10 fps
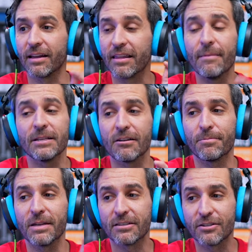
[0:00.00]
The
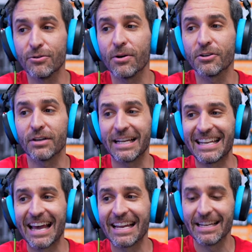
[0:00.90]
MSRP is
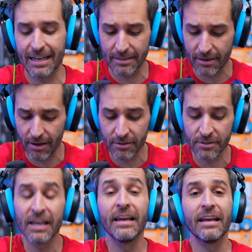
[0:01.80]
$299.